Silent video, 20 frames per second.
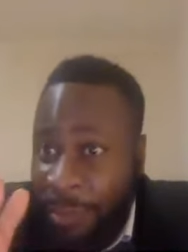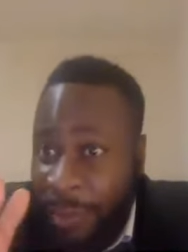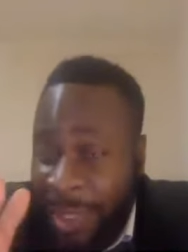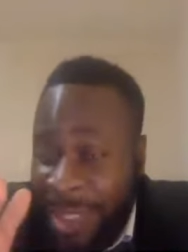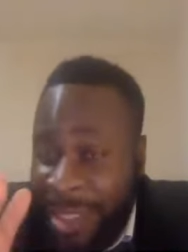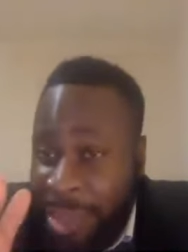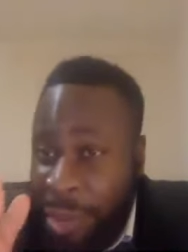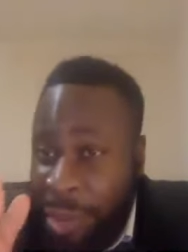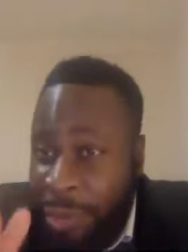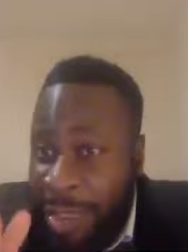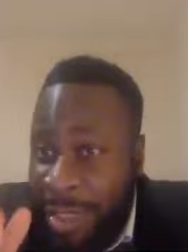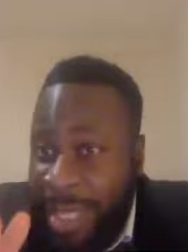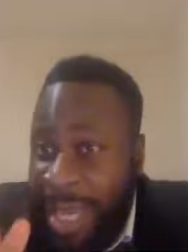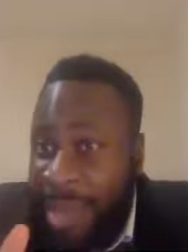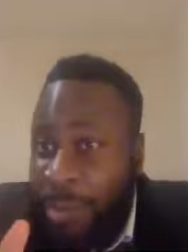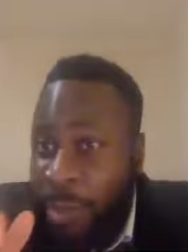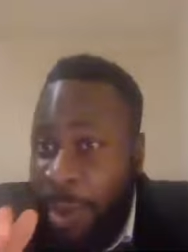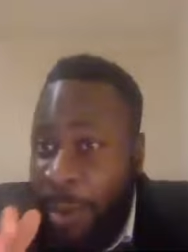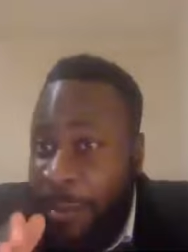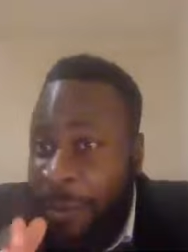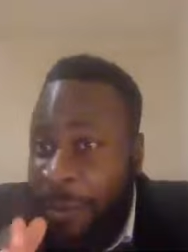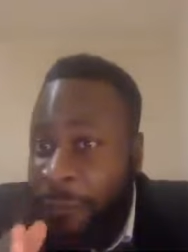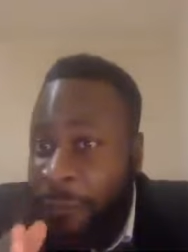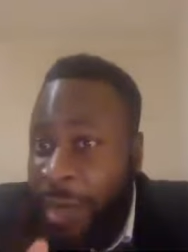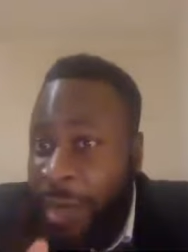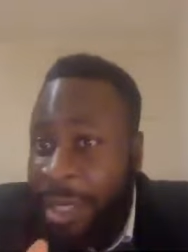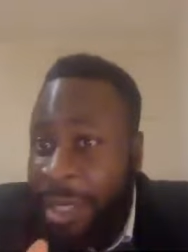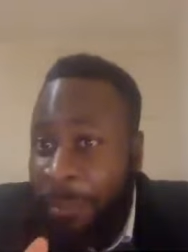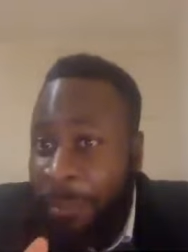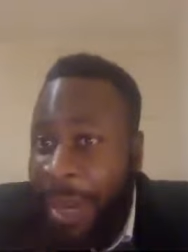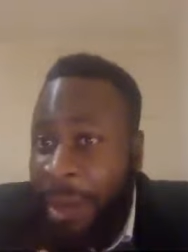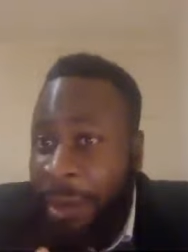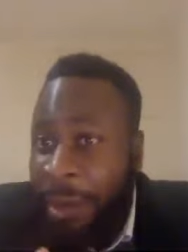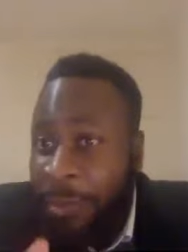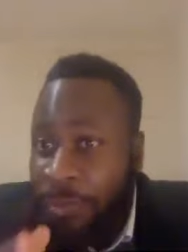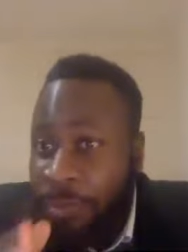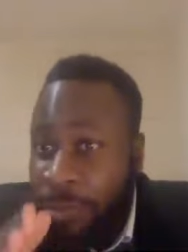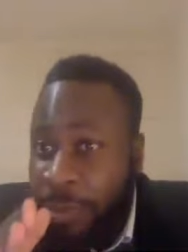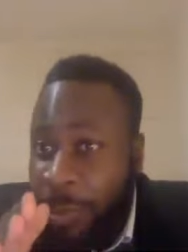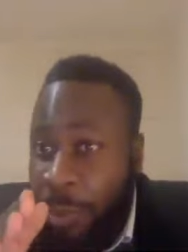It's so sad when we read
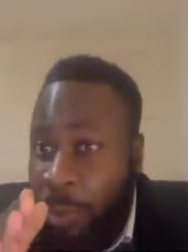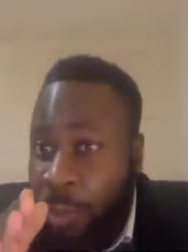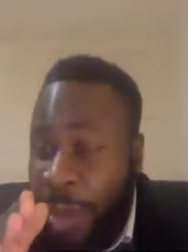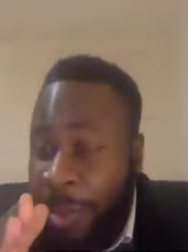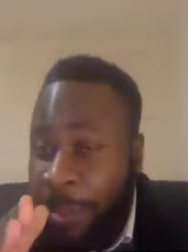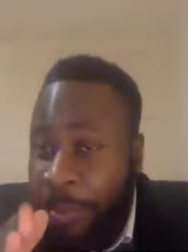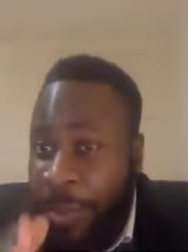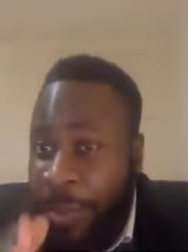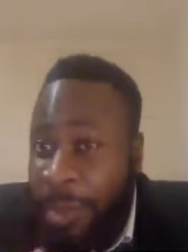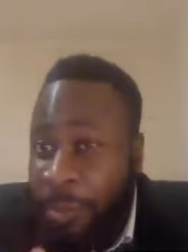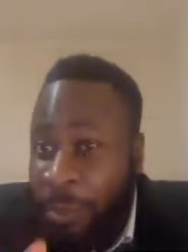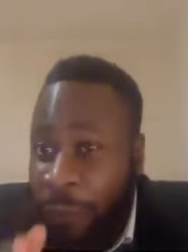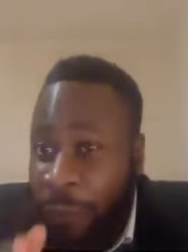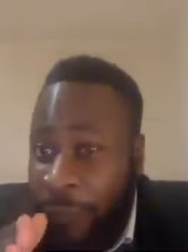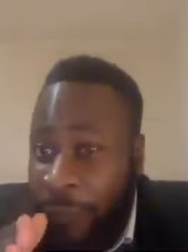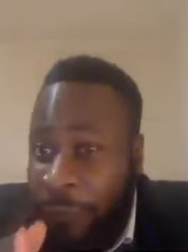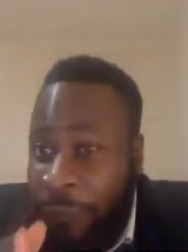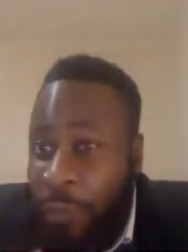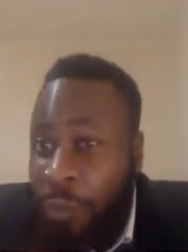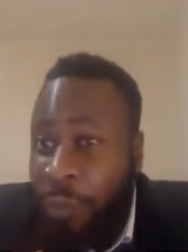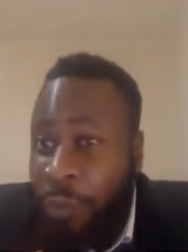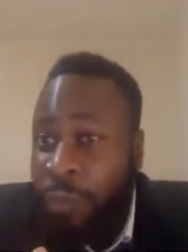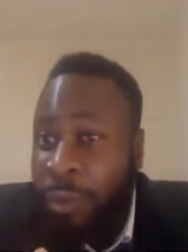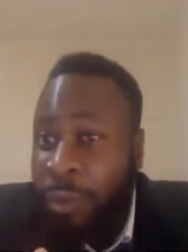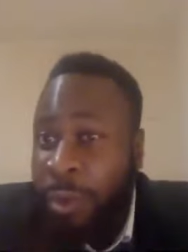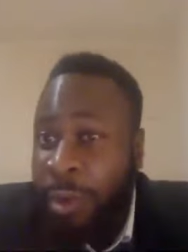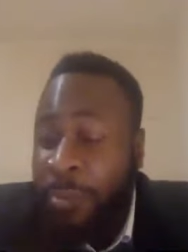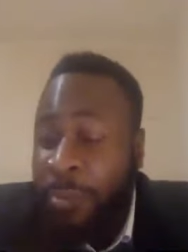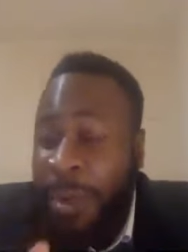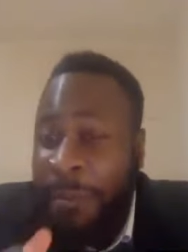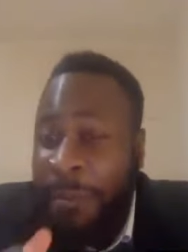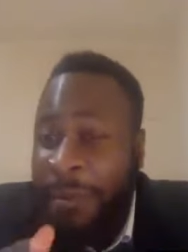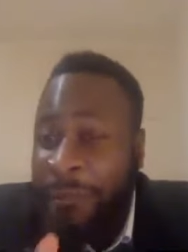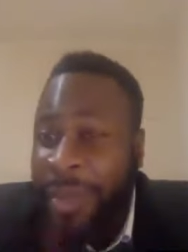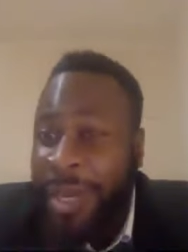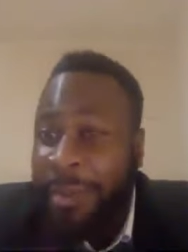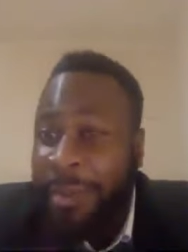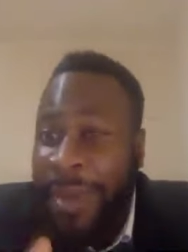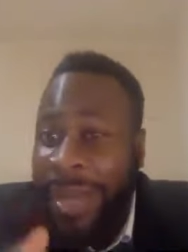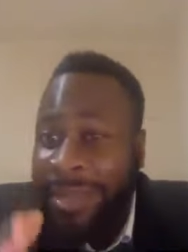about when people fall, when we
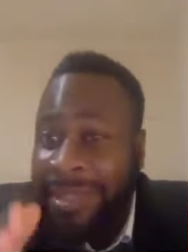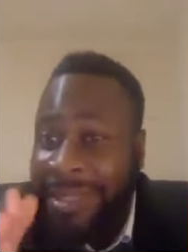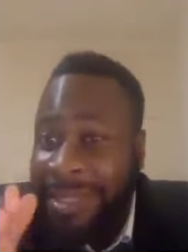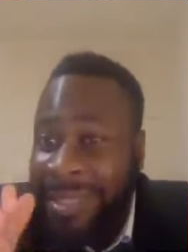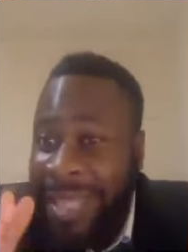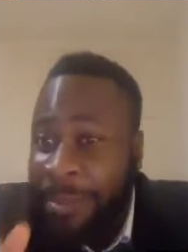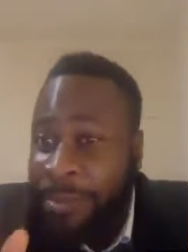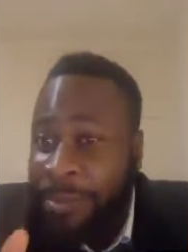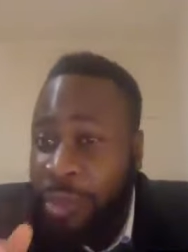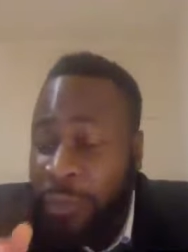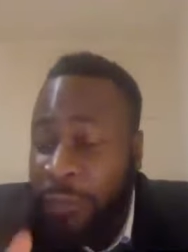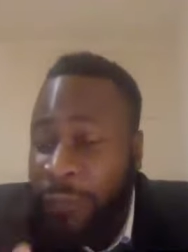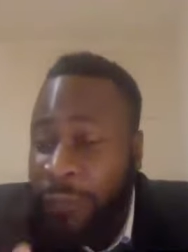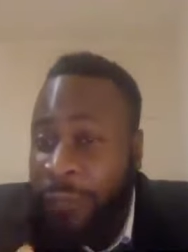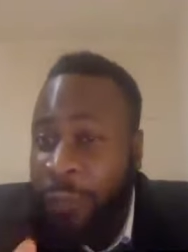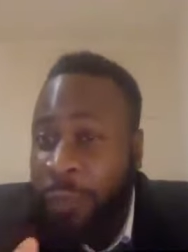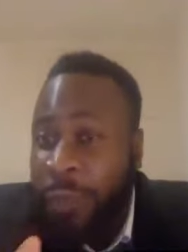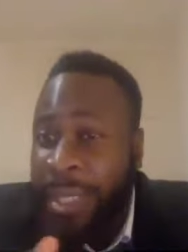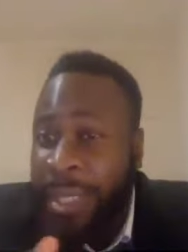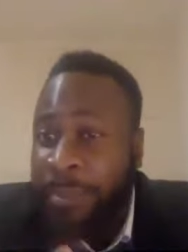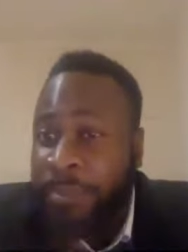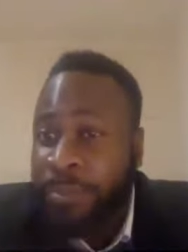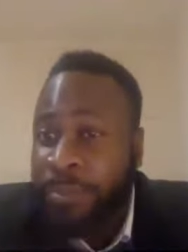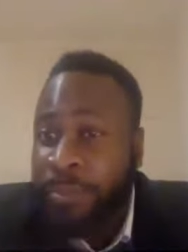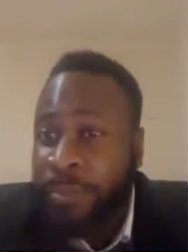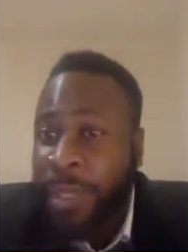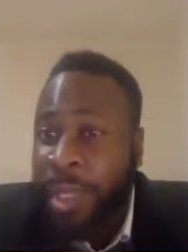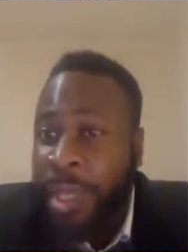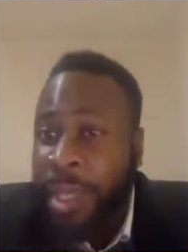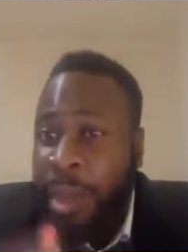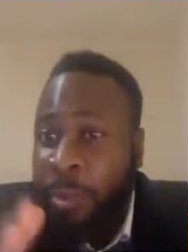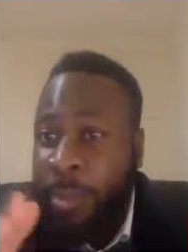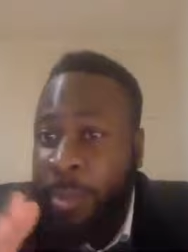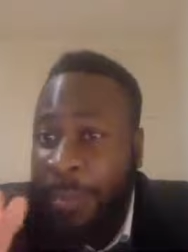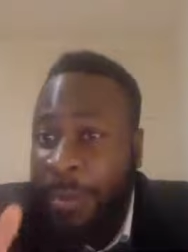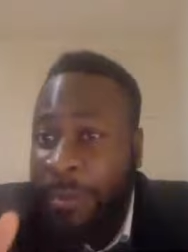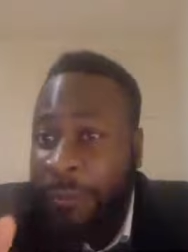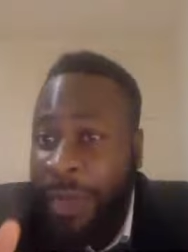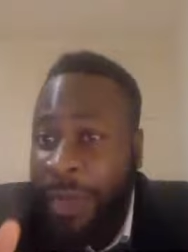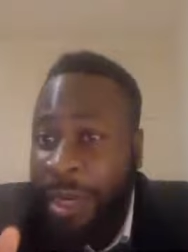read about Samson falling,
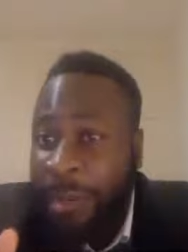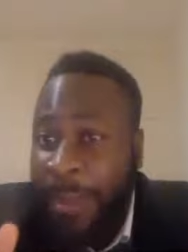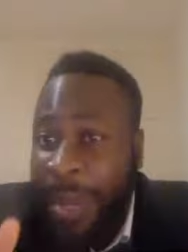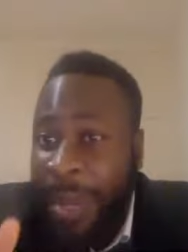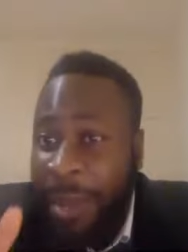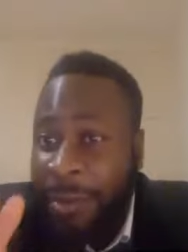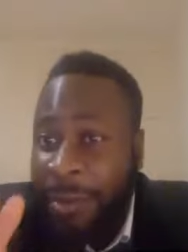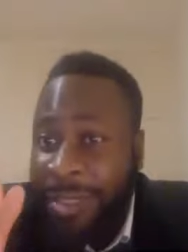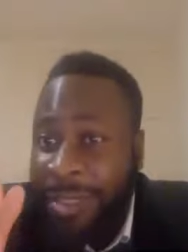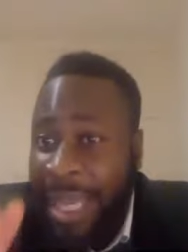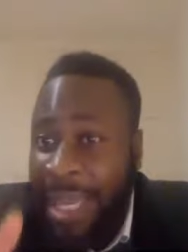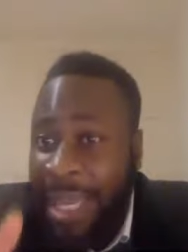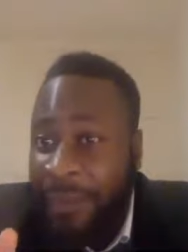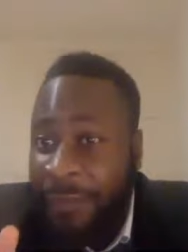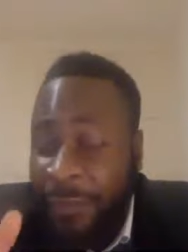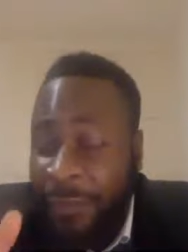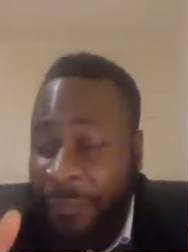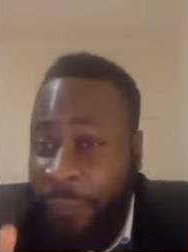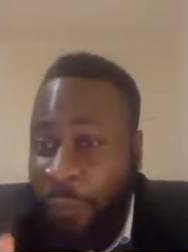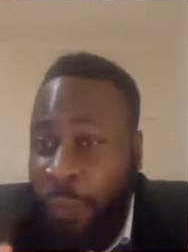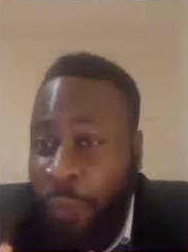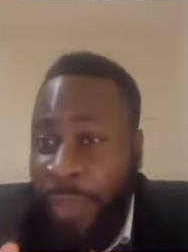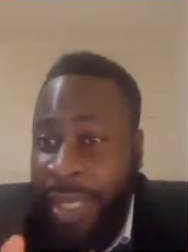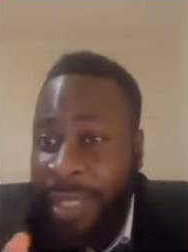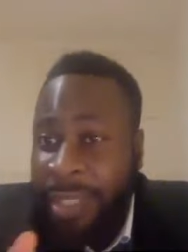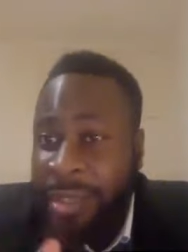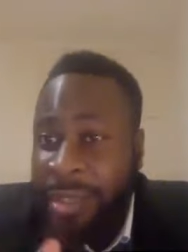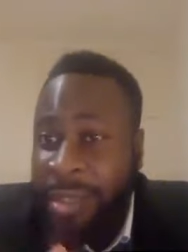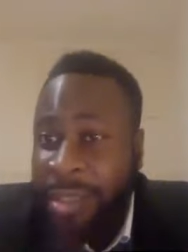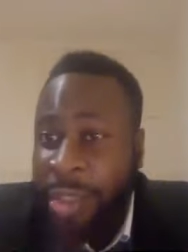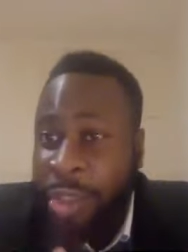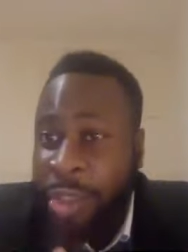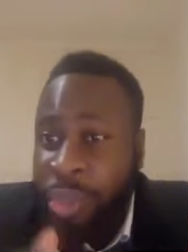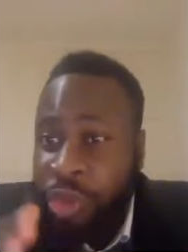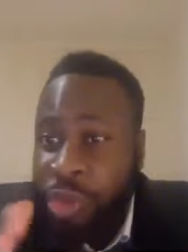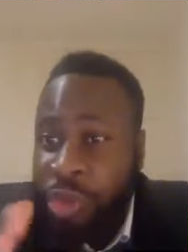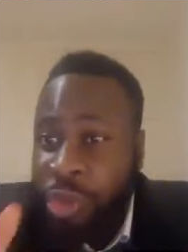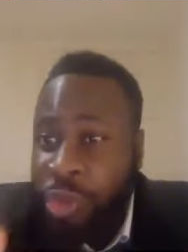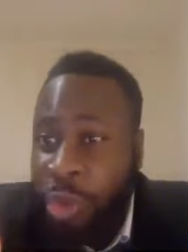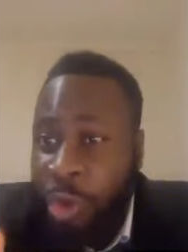when we read about David falling.
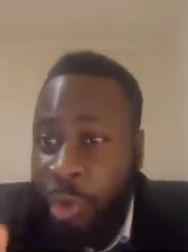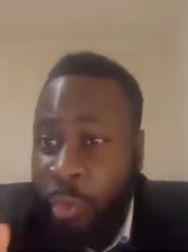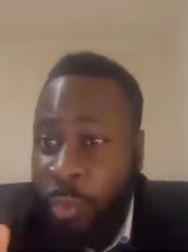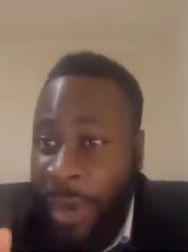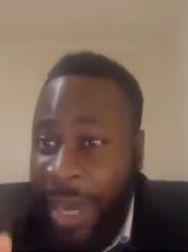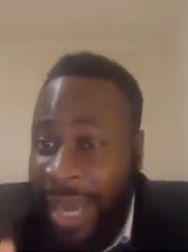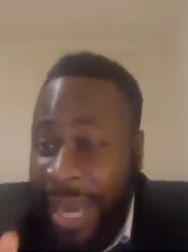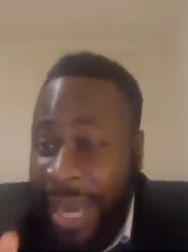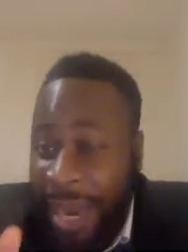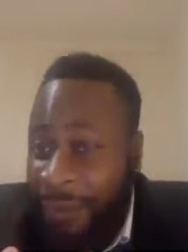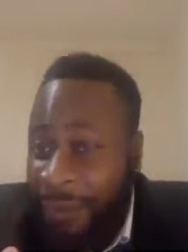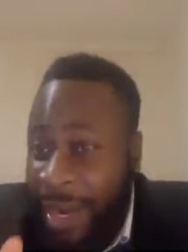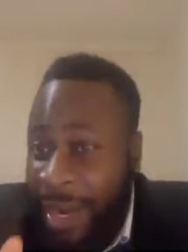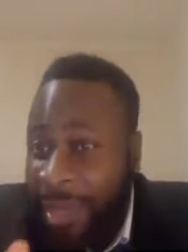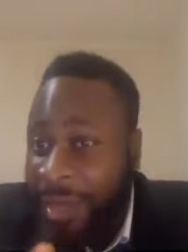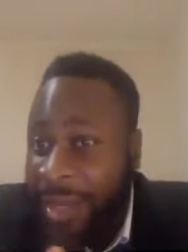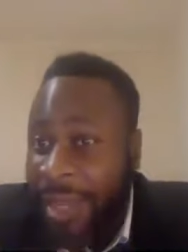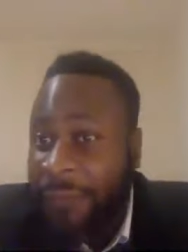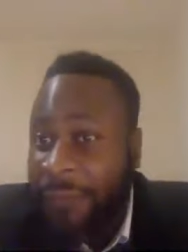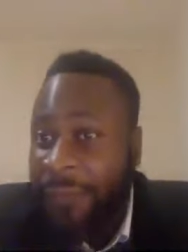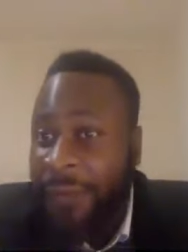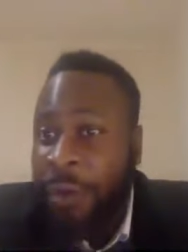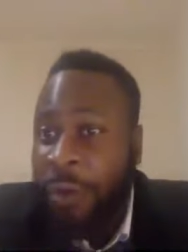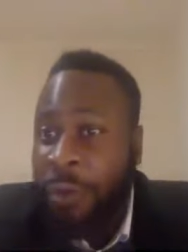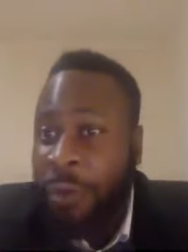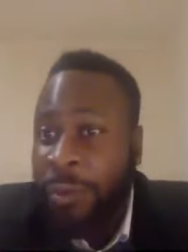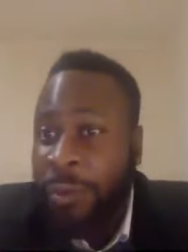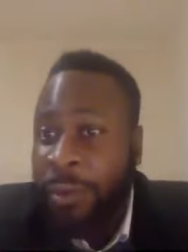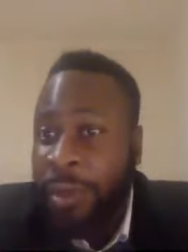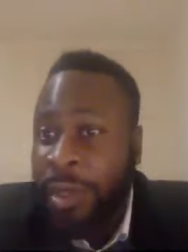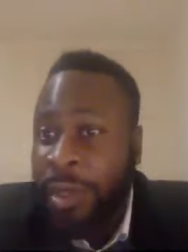Do you know why I reckon they fell?